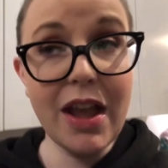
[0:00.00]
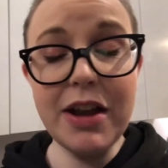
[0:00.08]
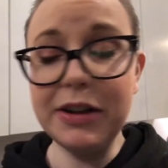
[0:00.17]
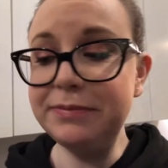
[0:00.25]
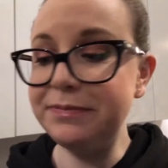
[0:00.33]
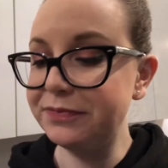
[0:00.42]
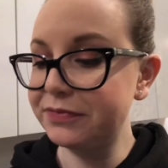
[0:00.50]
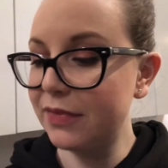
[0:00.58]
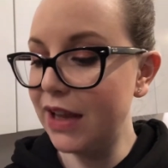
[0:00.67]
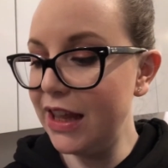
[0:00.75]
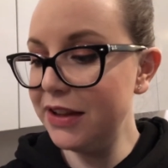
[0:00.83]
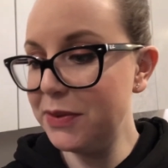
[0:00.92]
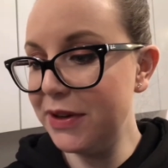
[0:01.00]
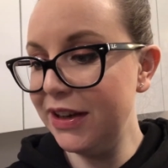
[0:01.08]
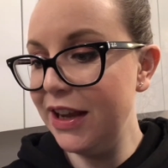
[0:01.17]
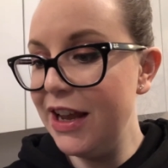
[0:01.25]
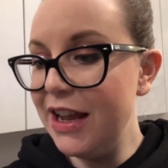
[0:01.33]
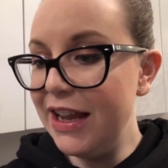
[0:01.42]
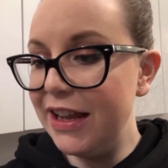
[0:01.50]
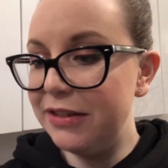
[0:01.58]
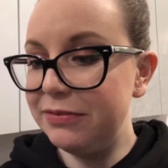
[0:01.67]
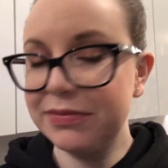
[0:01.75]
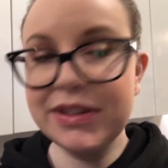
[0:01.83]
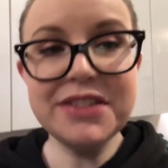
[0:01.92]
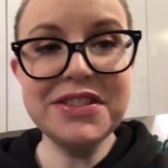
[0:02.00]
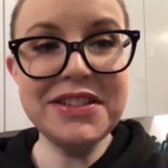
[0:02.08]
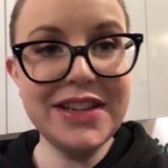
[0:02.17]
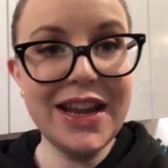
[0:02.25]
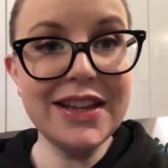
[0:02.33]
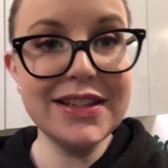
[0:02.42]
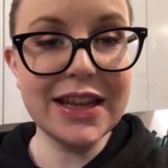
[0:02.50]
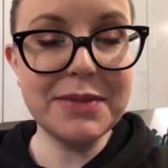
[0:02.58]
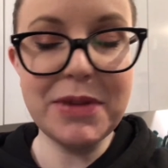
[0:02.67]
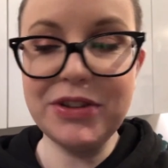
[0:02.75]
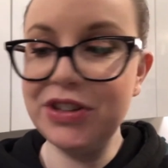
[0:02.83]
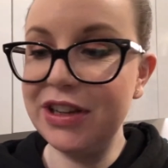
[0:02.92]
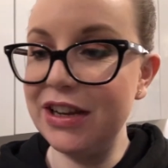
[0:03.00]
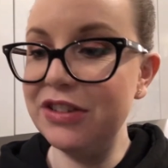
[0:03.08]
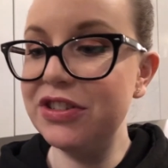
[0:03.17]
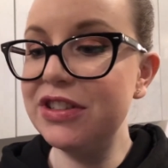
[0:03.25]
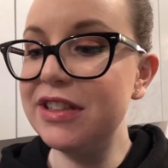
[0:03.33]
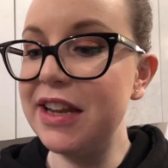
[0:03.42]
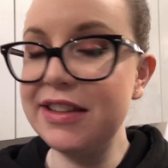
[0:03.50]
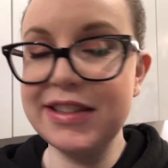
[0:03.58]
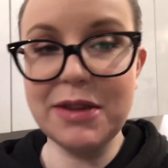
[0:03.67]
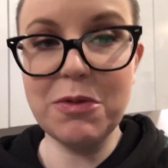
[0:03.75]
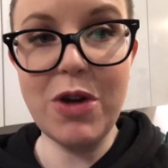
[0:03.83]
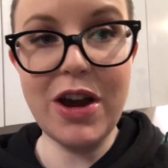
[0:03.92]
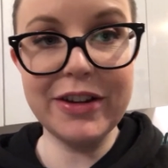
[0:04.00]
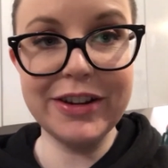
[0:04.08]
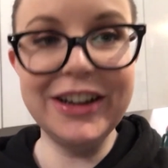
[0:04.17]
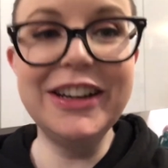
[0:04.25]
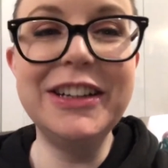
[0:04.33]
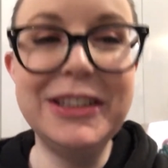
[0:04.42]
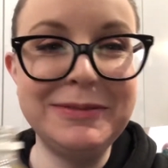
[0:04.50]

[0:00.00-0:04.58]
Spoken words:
Oh, this one, it doesn't taste like much. It kind of just tastes like water.